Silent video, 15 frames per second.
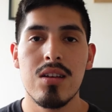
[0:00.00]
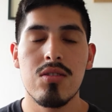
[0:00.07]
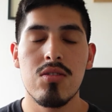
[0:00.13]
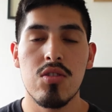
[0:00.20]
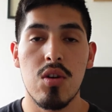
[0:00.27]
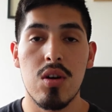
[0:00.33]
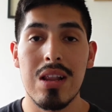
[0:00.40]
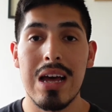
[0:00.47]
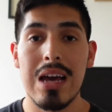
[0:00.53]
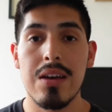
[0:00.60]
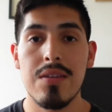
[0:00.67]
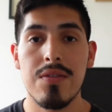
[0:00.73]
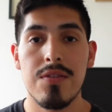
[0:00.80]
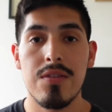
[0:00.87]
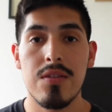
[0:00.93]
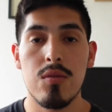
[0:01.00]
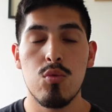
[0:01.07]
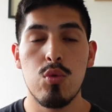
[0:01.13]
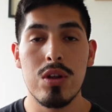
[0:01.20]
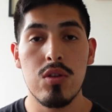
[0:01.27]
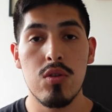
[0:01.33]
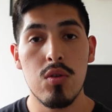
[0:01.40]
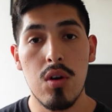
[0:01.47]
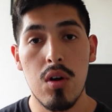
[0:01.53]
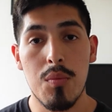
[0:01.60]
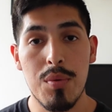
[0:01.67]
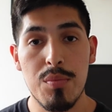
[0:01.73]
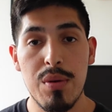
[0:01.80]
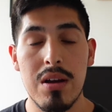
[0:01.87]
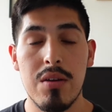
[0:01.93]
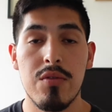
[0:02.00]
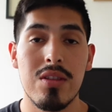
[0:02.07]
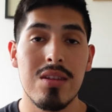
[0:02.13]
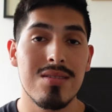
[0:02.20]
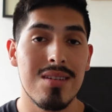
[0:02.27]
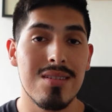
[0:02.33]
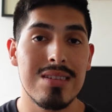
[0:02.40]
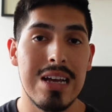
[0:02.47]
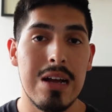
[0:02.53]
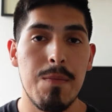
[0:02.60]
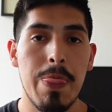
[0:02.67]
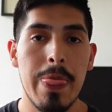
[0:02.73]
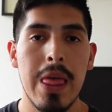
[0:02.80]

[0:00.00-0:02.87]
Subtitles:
to your life when you are preparing for this exam.